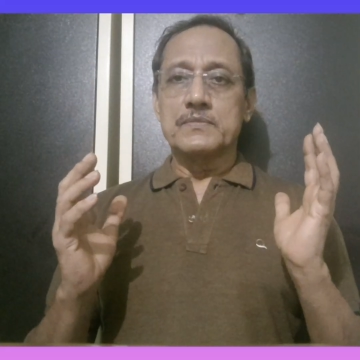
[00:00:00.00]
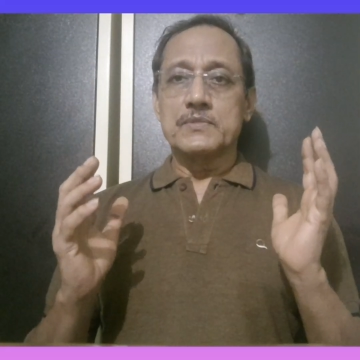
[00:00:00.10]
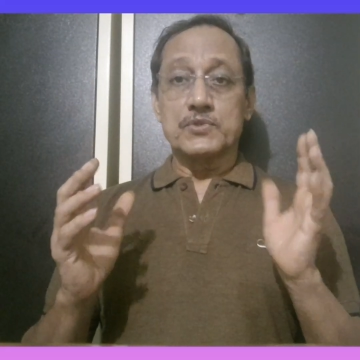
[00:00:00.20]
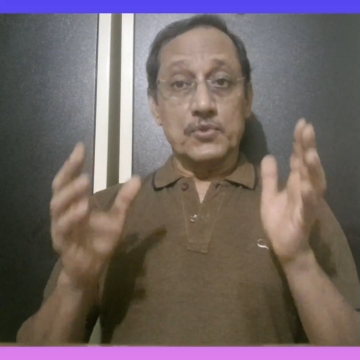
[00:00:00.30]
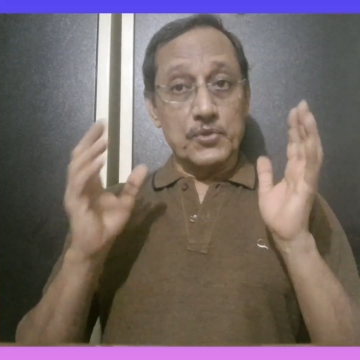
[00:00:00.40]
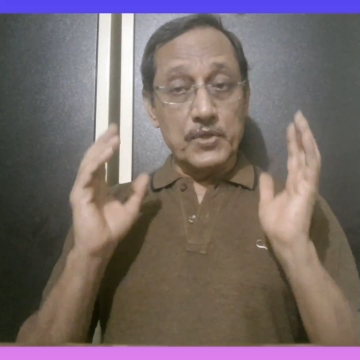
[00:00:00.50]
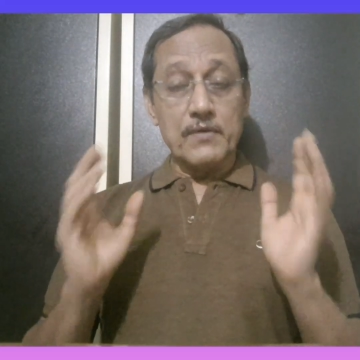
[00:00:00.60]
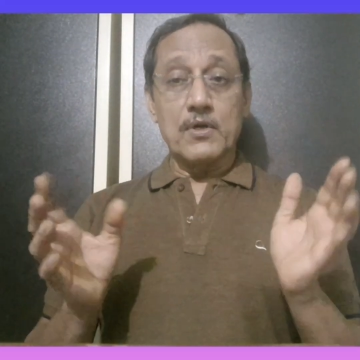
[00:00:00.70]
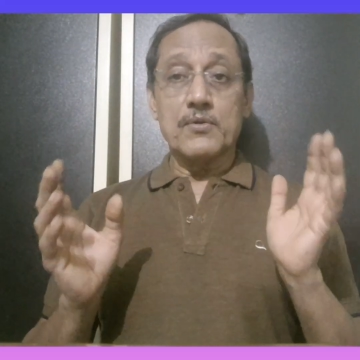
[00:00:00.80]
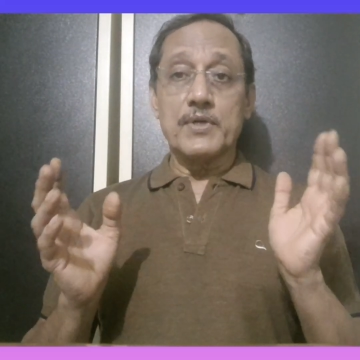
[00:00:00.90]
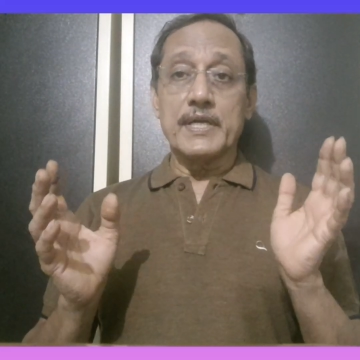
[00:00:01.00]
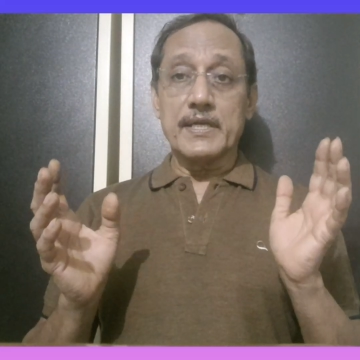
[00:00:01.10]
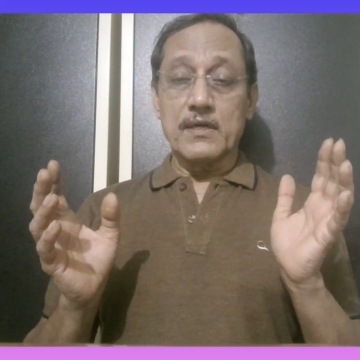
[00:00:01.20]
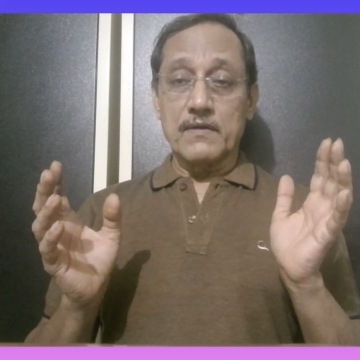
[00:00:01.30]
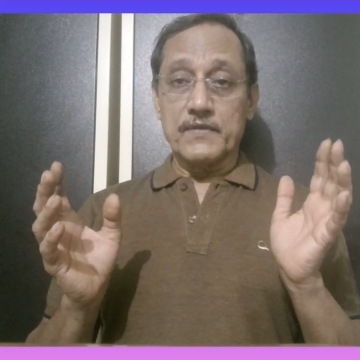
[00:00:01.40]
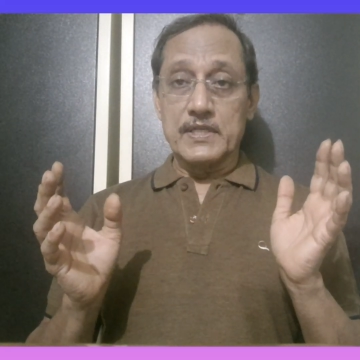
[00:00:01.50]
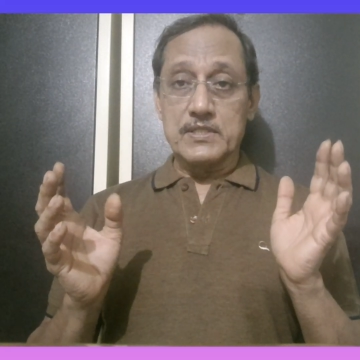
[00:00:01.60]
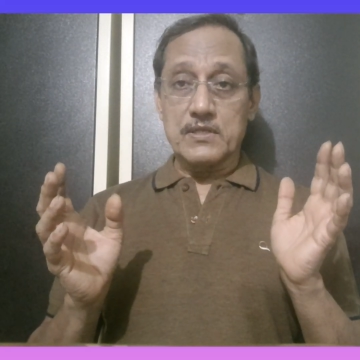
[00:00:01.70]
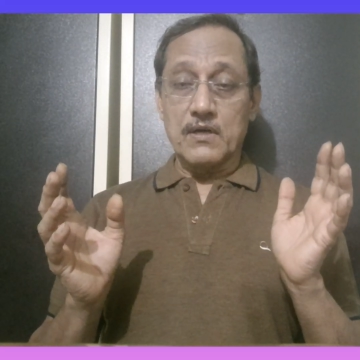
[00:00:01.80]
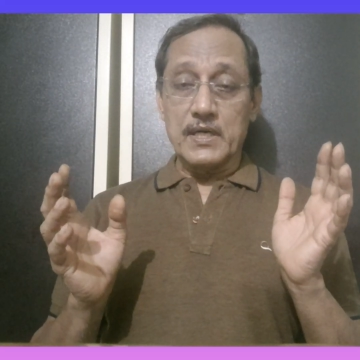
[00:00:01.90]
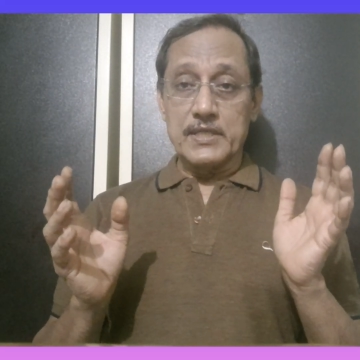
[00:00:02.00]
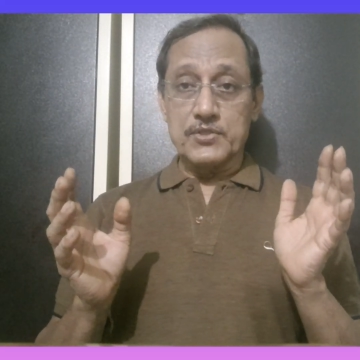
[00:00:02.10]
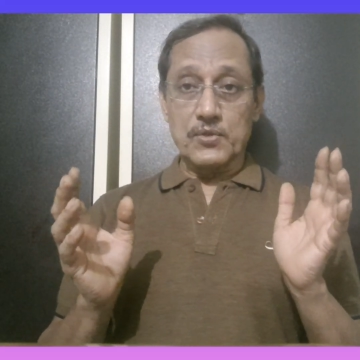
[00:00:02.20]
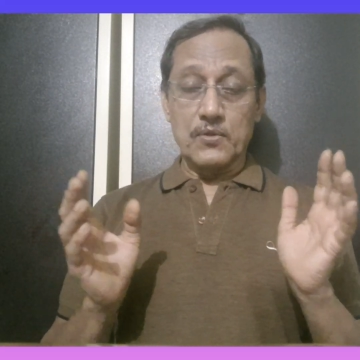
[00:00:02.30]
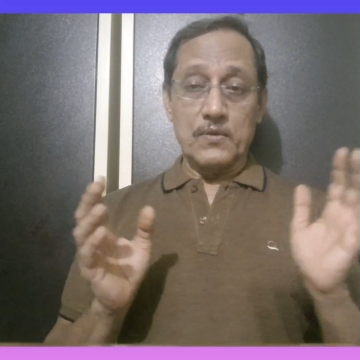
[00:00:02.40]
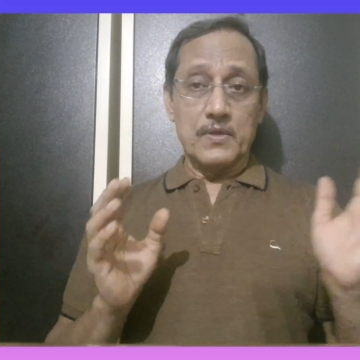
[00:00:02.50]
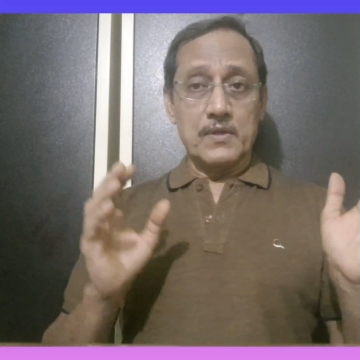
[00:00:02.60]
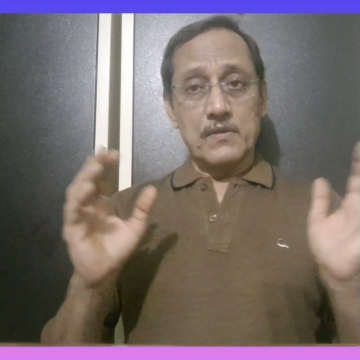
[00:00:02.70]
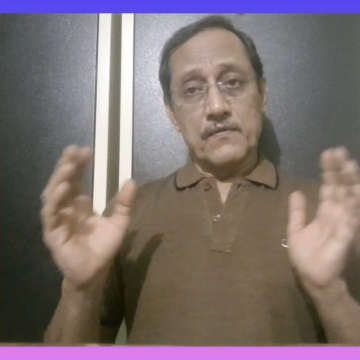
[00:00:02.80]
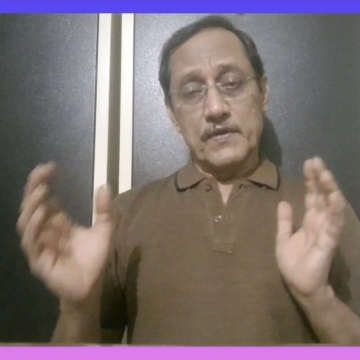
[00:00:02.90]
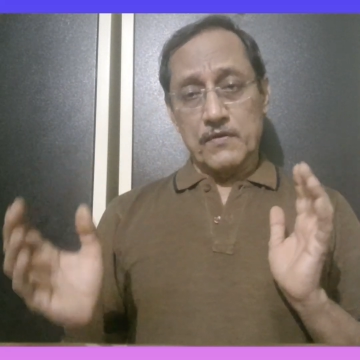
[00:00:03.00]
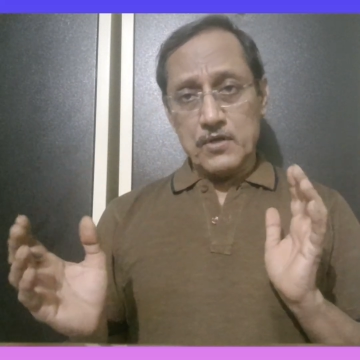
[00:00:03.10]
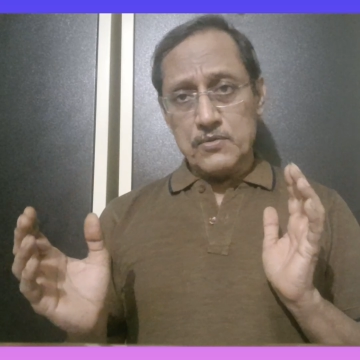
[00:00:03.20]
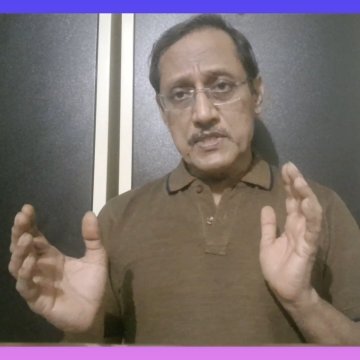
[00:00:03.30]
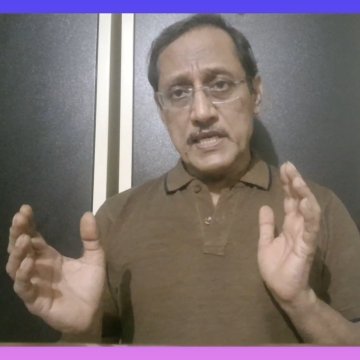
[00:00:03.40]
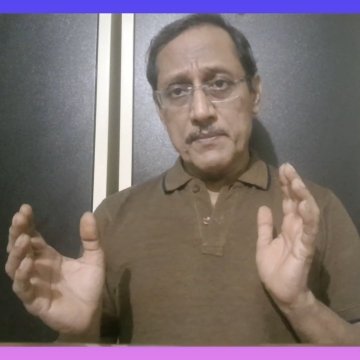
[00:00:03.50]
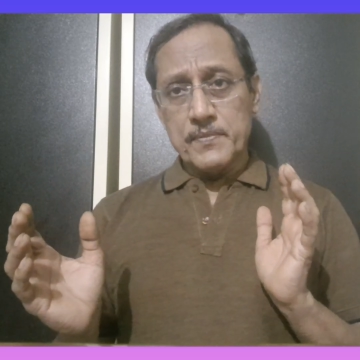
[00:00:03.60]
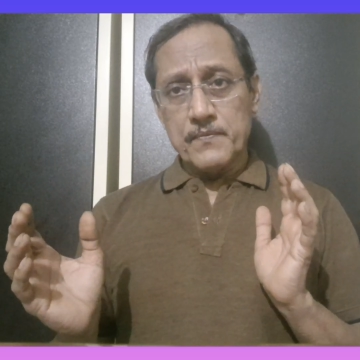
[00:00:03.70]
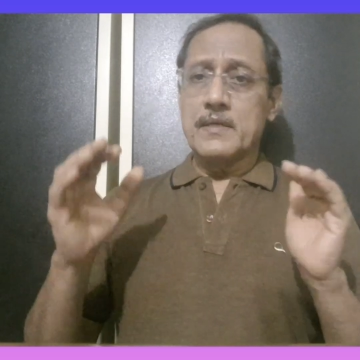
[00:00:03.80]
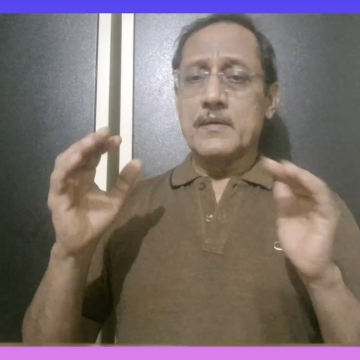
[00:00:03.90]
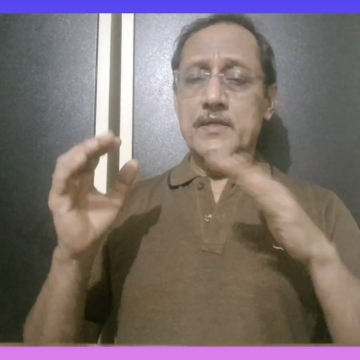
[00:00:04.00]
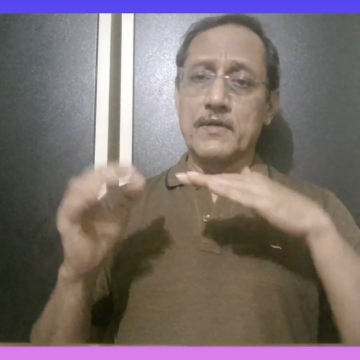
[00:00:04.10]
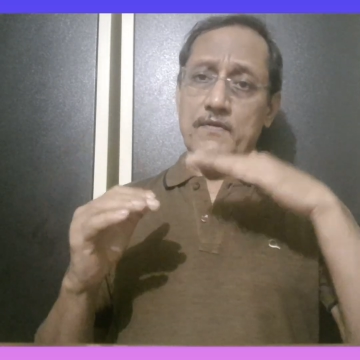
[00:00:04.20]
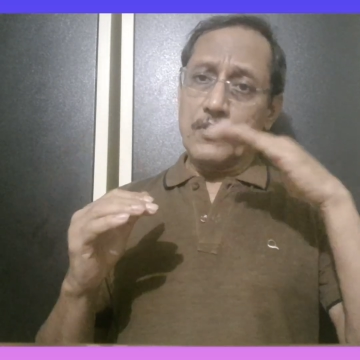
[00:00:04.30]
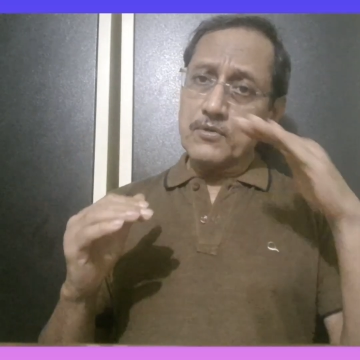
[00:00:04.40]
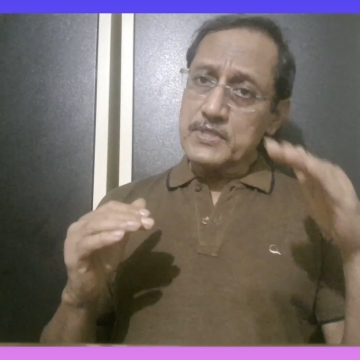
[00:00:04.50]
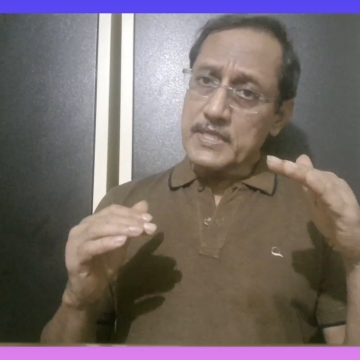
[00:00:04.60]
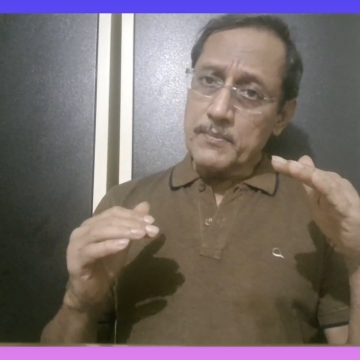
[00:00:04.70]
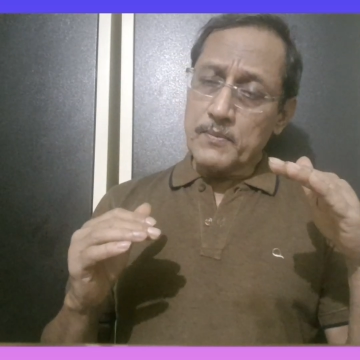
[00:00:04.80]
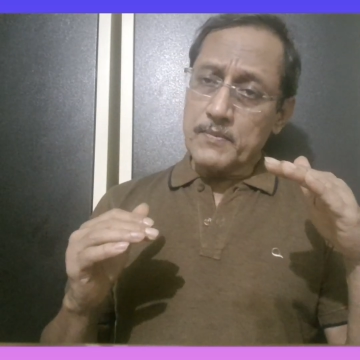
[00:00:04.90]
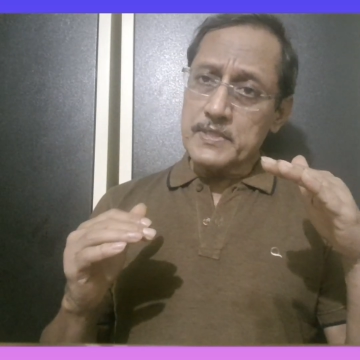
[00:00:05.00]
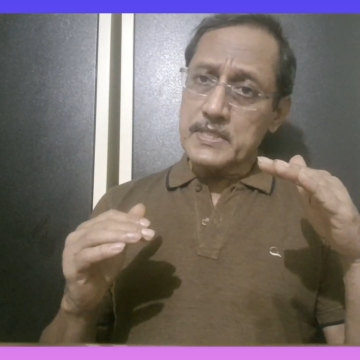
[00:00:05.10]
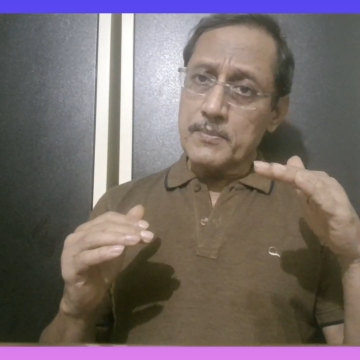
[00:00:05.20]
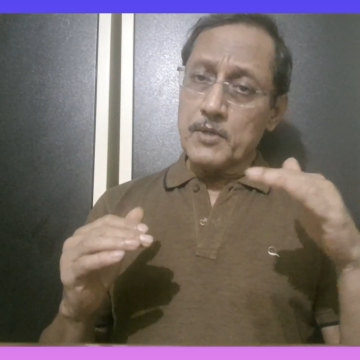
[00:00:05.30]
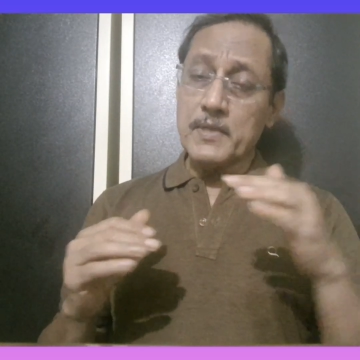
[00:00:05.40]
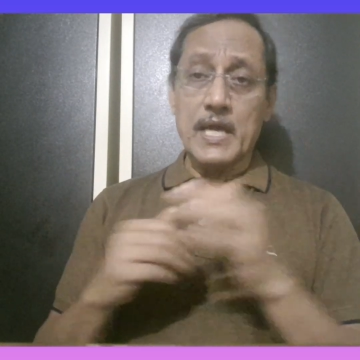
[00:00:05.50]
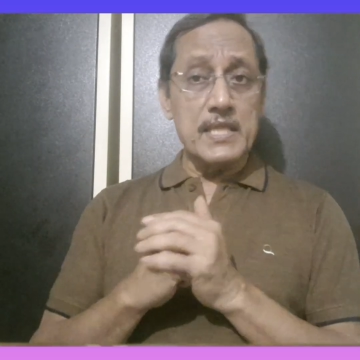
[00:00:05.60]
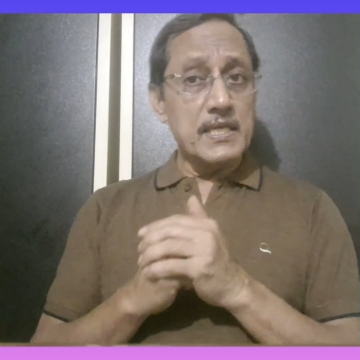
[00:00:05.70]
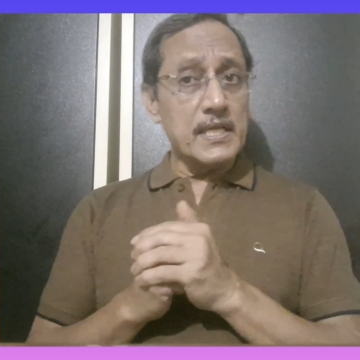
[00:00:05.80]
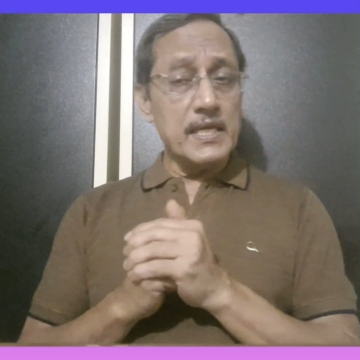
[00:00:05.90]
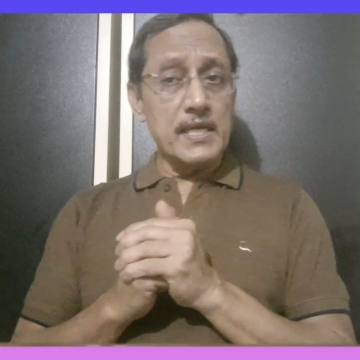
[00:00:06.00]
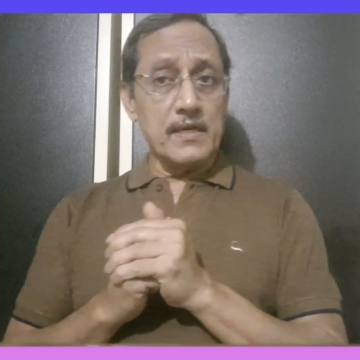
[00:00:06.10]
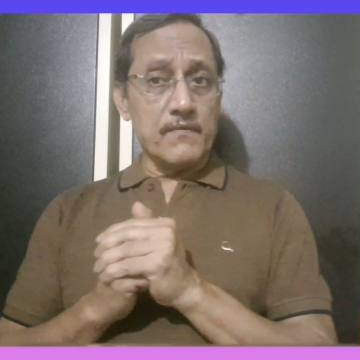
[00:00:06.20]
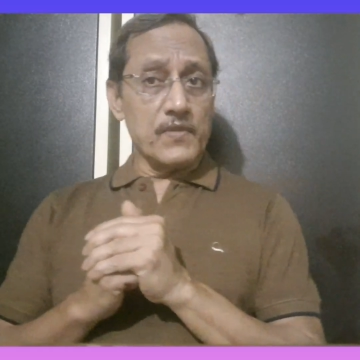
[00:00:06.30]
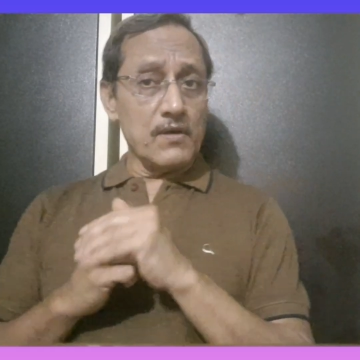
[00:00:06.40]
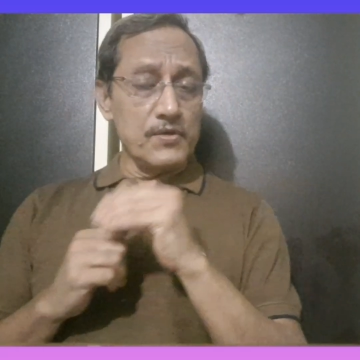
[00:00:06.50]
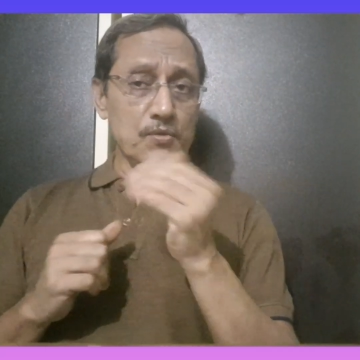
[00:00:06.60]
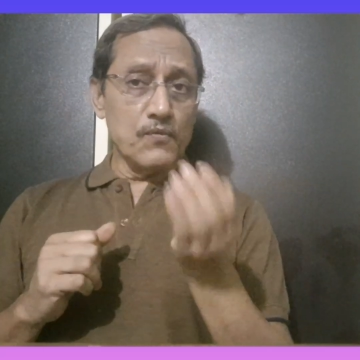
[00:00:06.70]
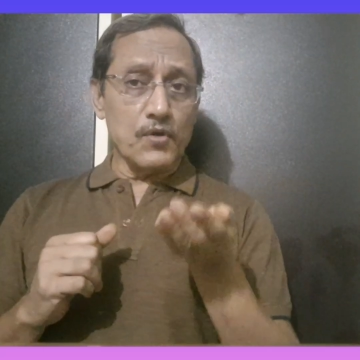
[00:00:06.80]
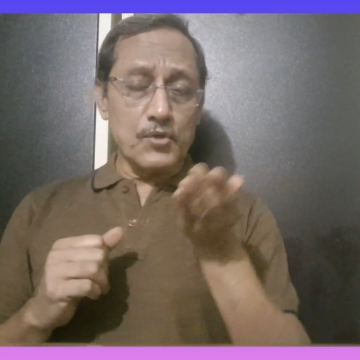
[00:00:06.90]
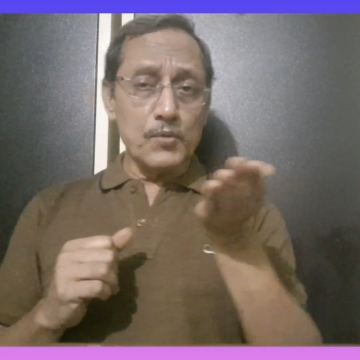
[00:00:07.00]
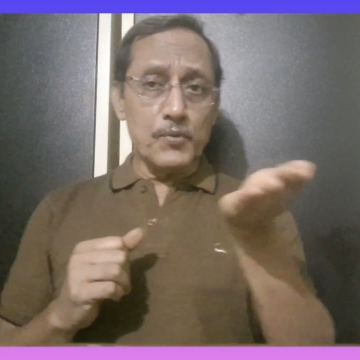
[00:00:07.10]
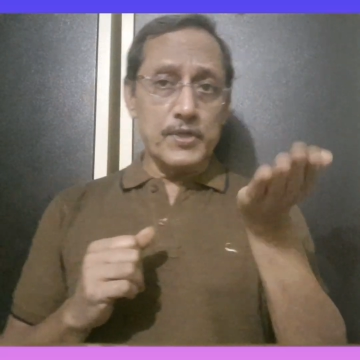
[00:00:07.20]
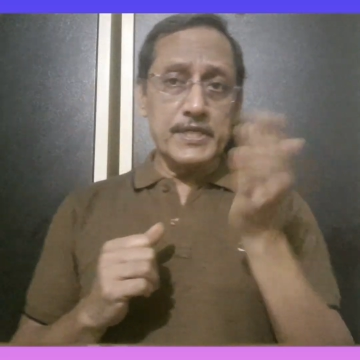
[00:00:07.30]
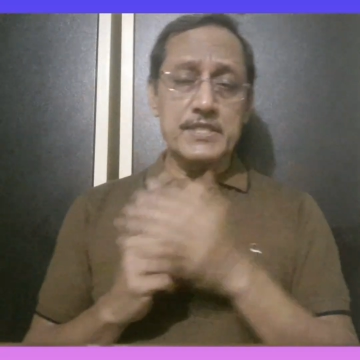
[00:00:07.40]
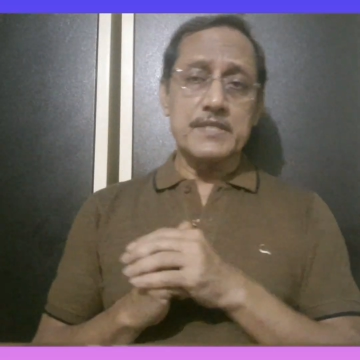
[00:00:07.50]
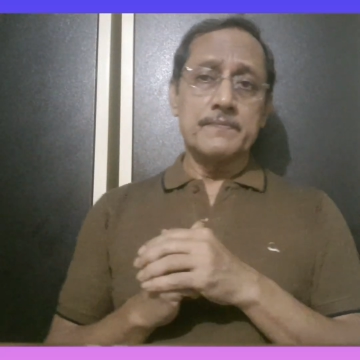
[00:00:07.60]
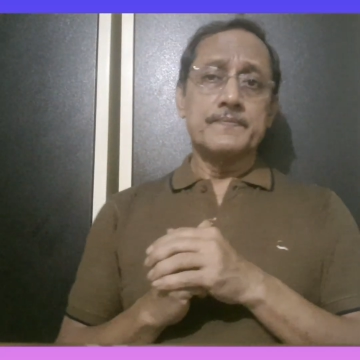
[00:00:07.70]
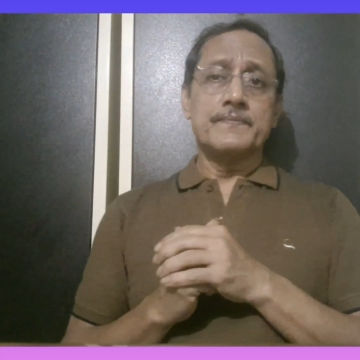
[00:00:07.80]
So you have got to take care of this. Alright, so you have got to sleep. You have got to sleep on bed. And then again, now what you put is,